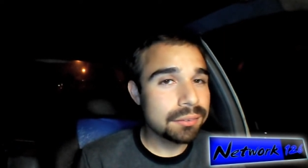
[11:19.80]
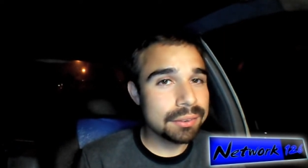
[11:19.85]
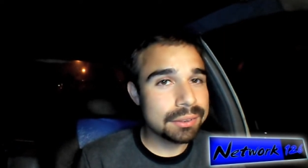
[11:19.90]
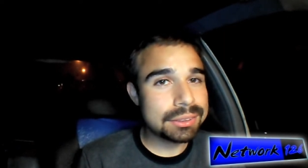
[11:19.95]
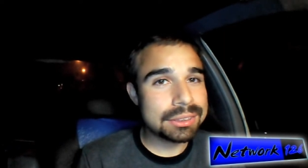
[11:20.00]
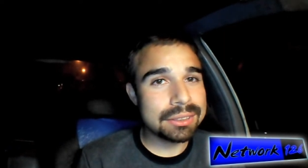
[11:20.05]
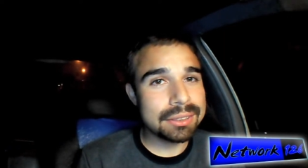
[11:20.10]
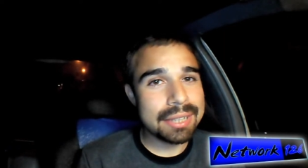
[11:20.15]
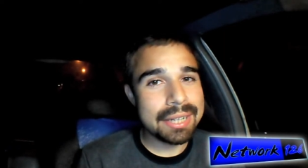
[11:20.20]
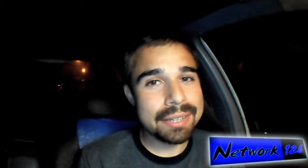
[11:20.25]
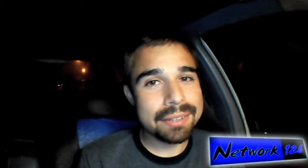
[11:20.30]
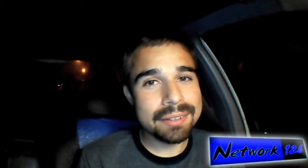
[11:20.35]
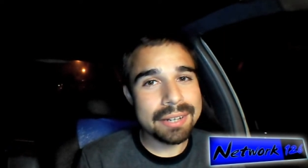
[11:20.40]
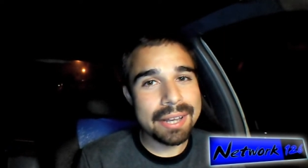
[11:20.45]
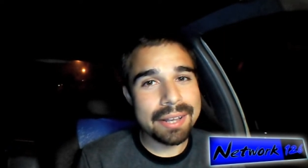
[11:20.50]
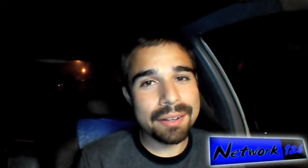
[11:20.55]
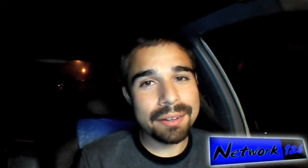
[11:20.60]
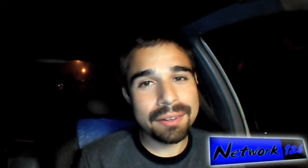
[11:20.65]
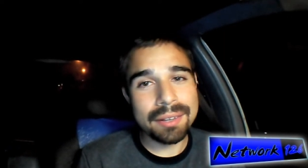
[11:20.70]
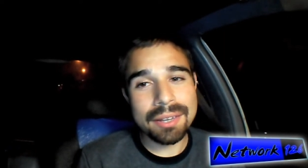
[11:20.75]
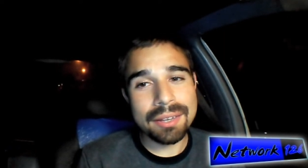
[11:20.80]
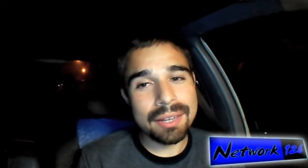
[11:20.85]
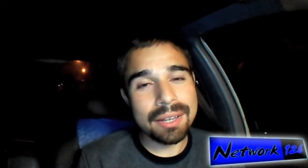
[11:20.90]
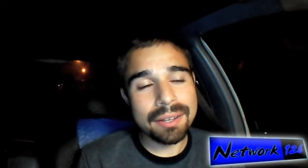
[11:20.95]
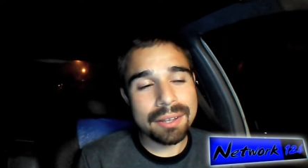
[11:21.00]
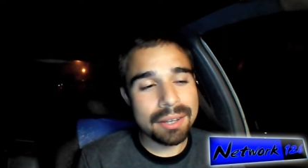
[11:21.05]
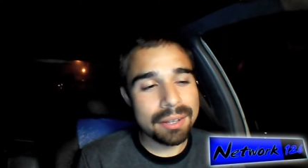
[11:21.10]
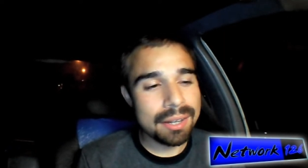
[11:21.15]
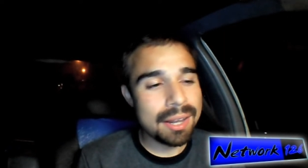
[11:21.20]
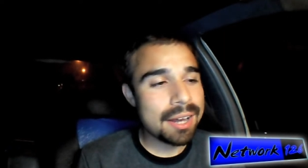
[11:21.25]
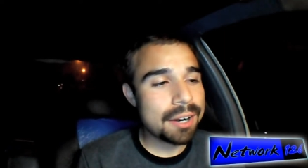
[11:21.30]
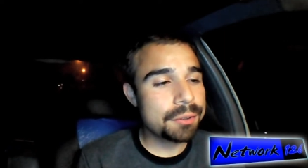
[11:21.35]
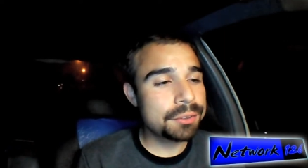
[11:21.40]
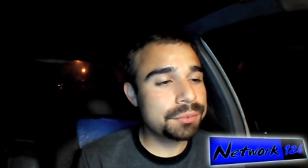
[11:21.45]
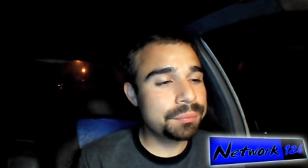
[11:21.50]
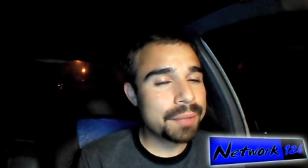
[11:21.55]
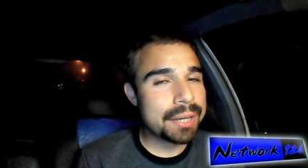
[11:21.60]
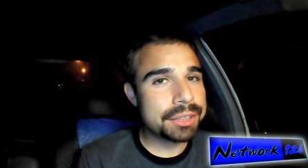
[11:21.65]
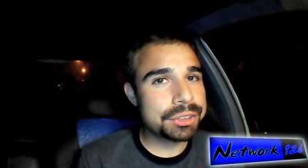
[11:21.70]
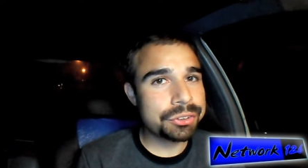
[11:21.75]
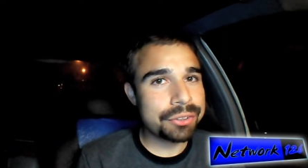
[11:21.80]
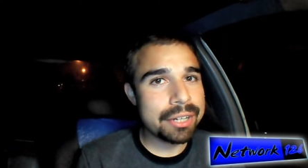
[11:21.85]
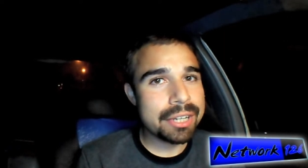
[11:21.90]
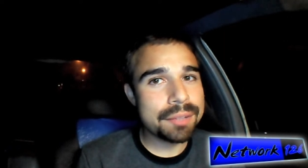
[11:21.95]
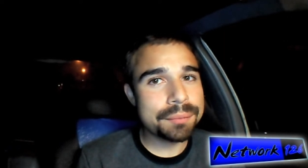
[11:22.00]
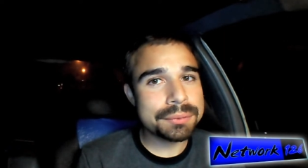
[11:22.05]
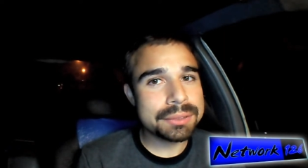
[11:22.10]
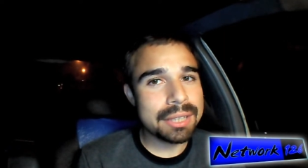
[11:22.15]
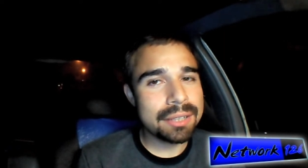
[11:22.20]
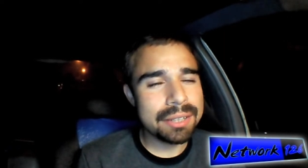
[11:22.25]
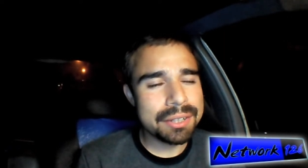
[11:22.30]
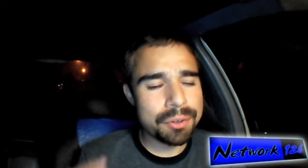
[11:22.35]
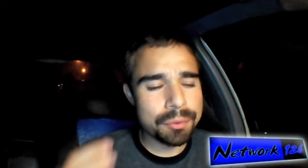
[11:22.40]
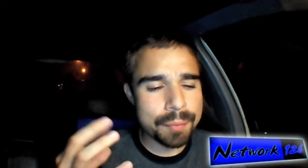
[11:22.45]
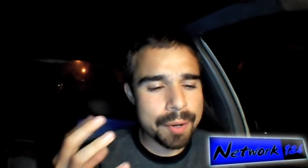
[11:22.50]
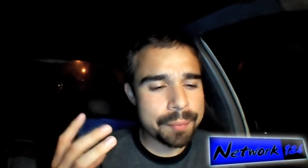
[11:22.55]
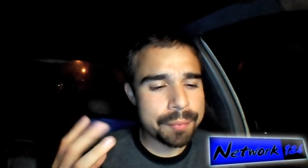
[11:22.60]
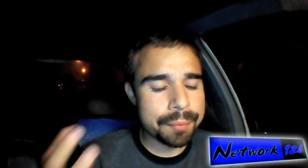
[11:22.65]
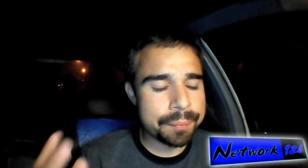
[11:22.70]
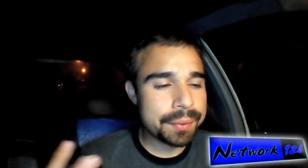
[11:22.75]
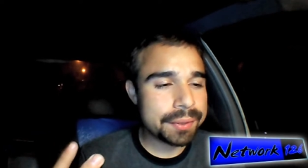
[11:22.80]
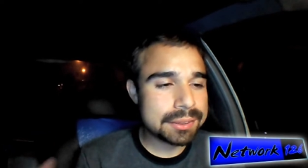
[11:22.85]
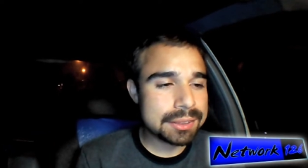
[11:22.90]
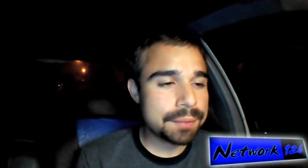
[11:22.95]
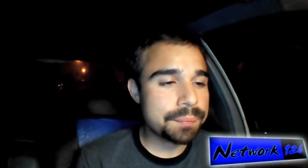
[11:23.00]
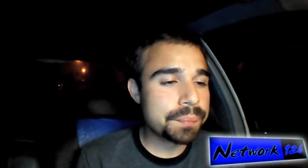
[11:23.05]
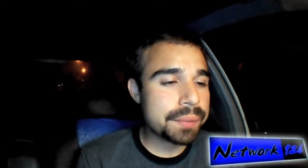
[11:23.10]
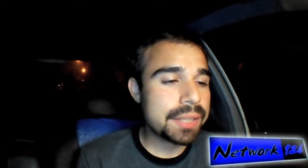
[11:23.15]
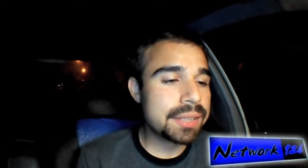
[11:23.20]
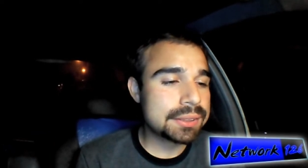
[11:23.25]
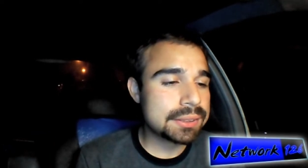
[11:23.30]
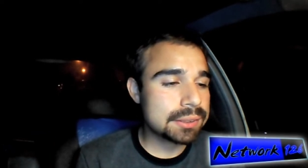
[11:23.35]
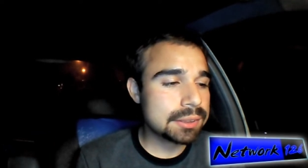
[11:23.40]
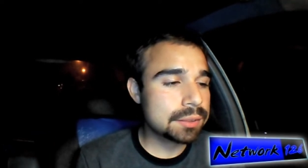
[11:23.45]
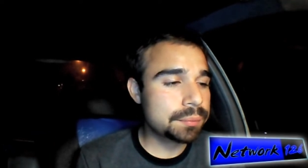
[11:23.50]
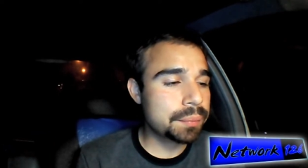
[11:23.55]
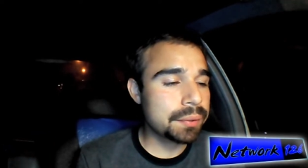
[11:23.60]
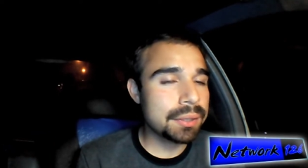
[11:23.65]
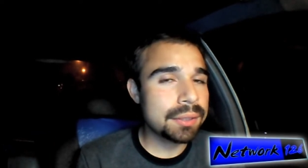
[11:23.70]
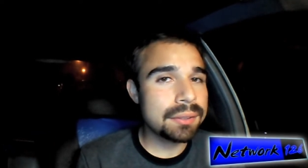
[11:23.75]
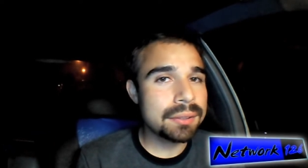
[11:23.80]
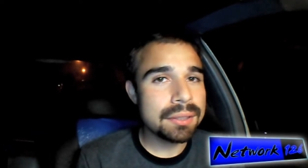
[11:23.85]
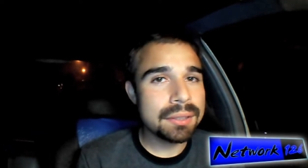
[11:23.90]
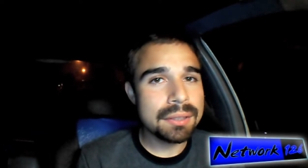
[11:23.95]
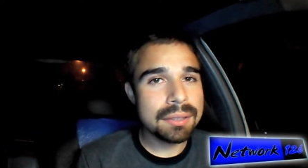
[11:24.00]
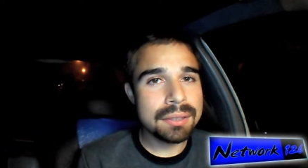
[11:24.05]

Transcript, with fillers: which uh, a lot of my dreams, I only remember bits and pieces, but